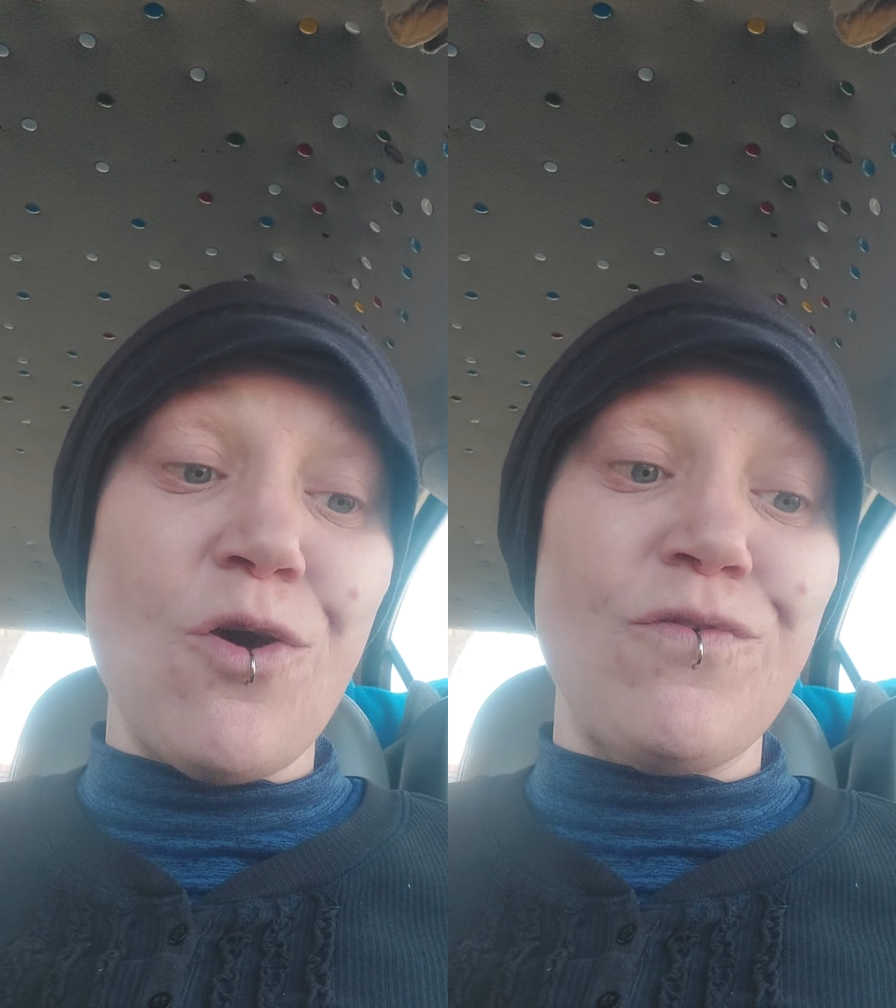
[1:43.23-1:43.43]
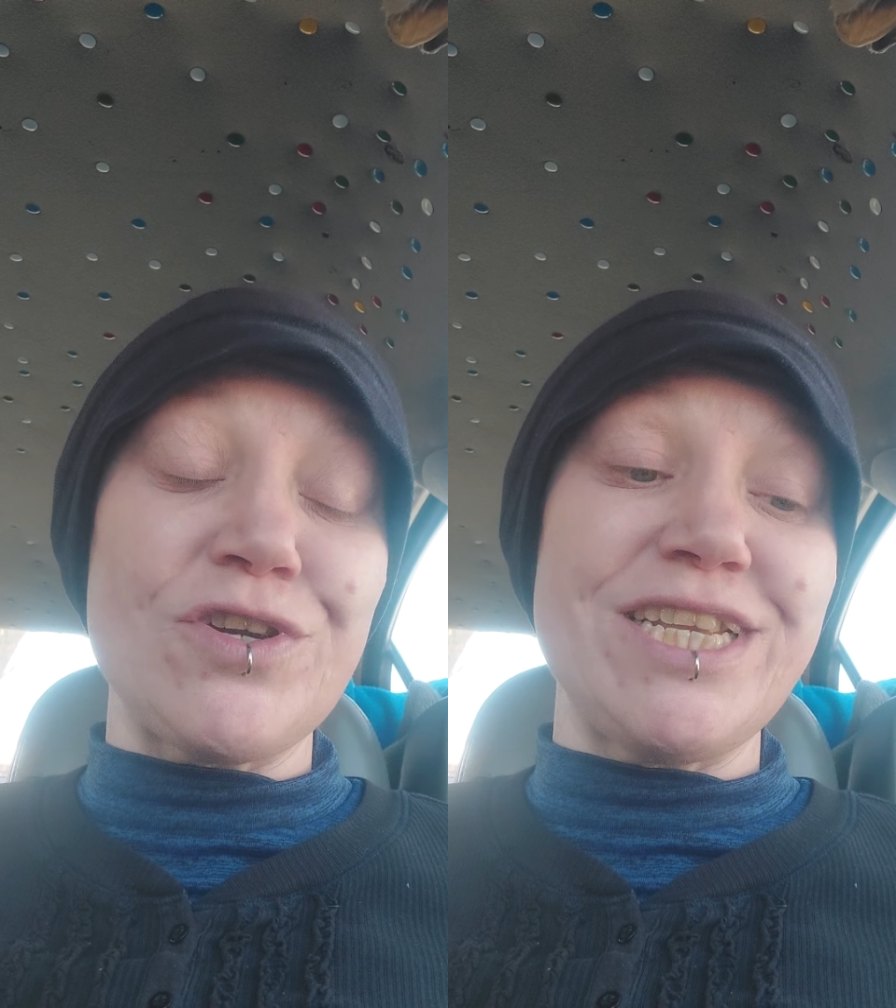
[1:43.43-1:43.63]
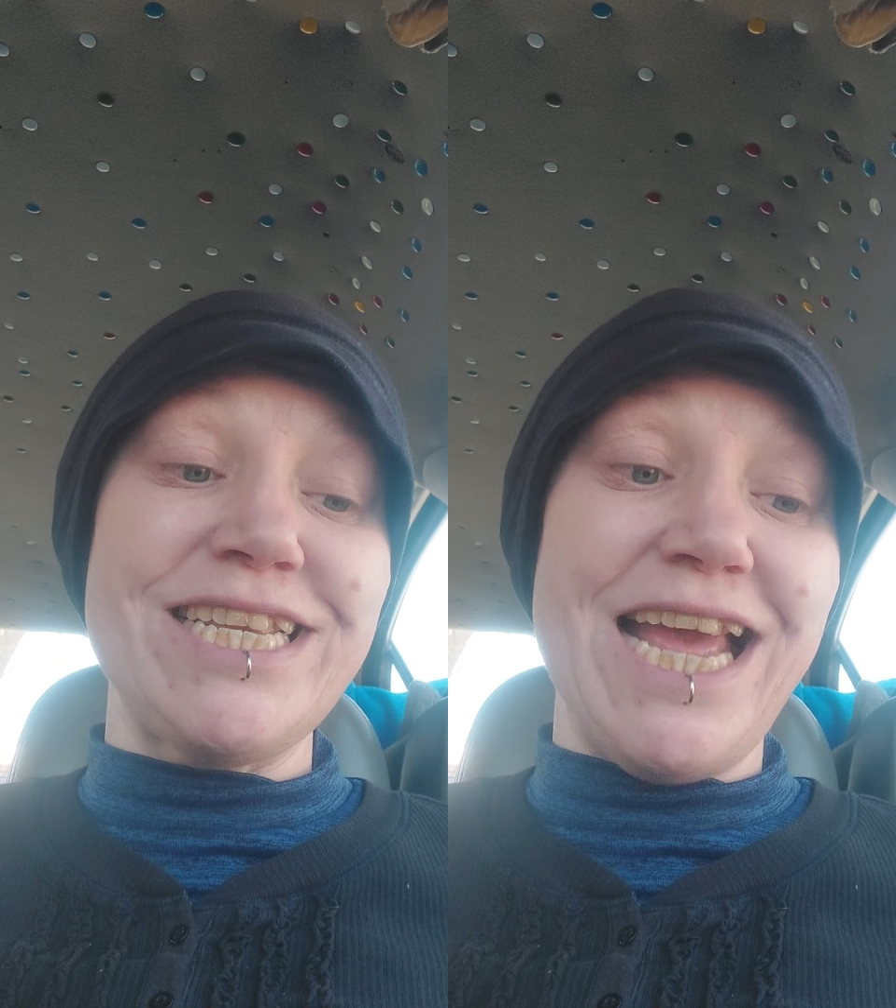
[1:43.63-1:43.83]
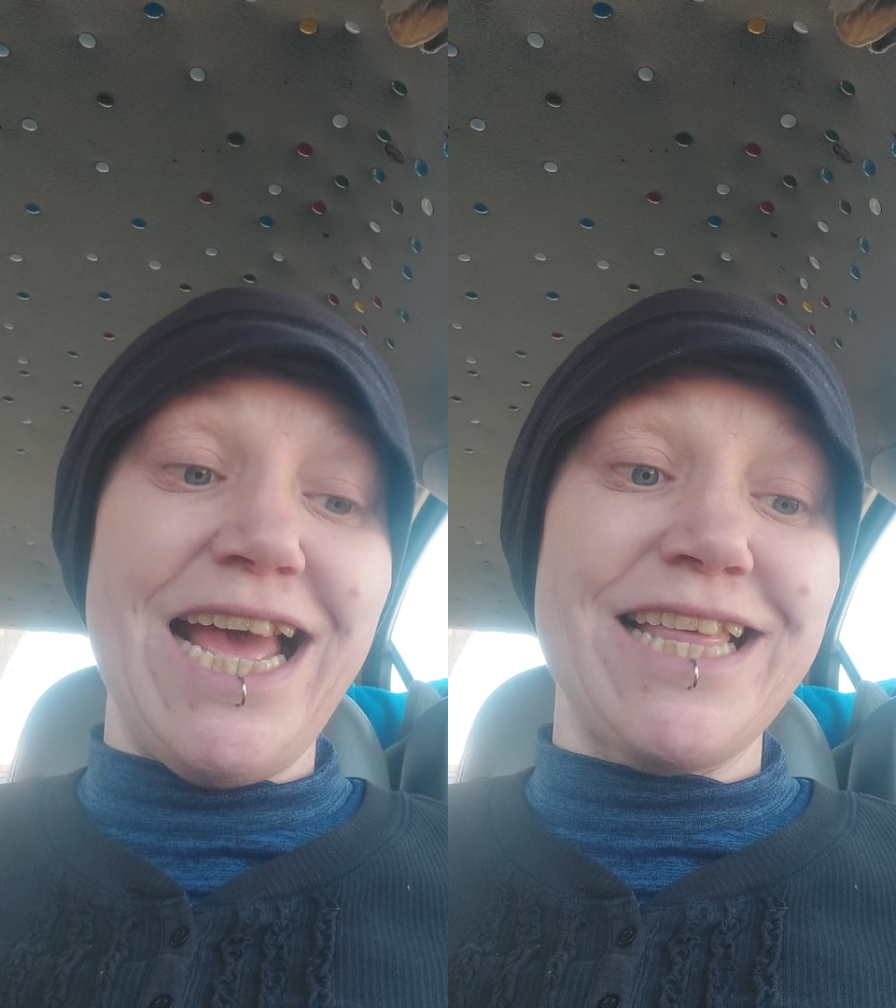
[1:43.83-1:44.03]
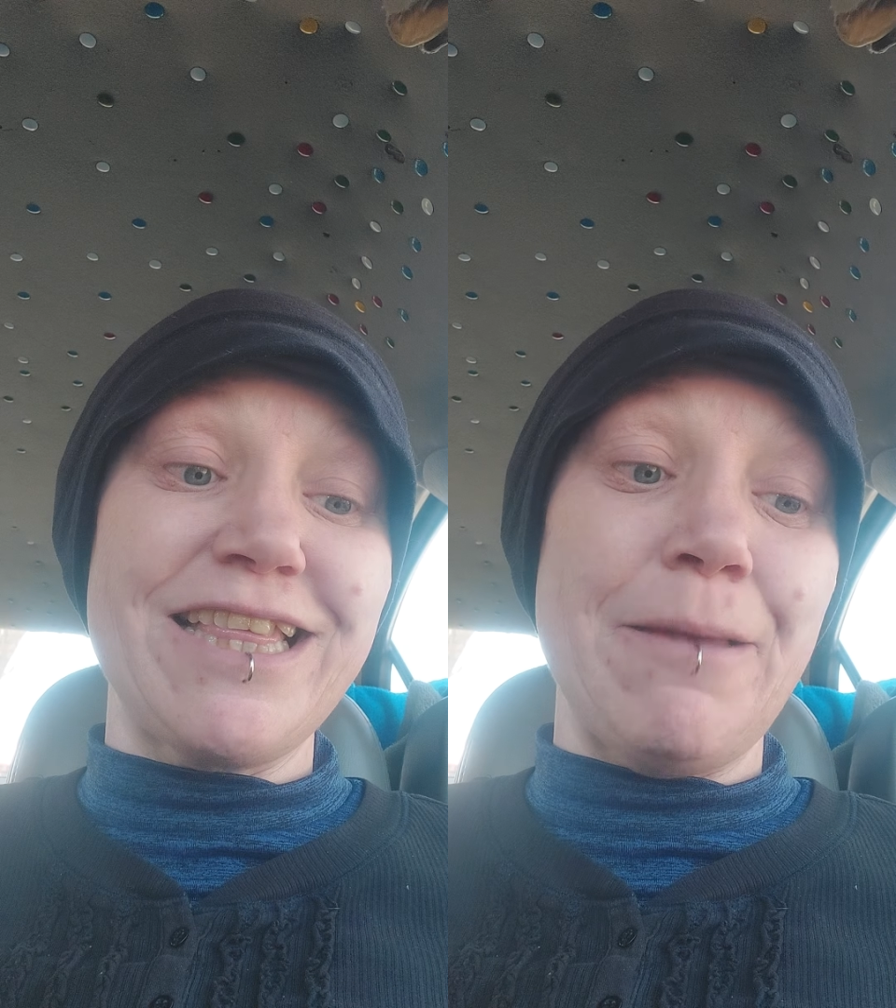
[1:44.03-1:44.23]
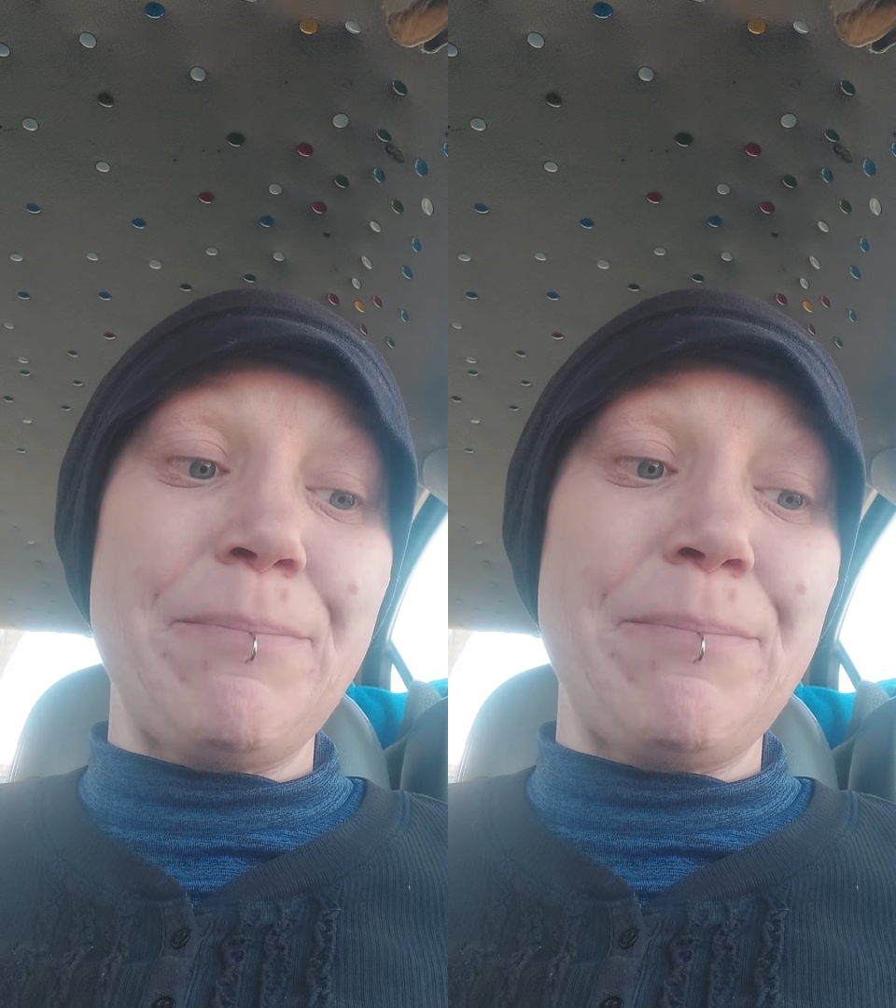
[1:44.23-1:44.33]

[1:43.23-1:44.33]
over to death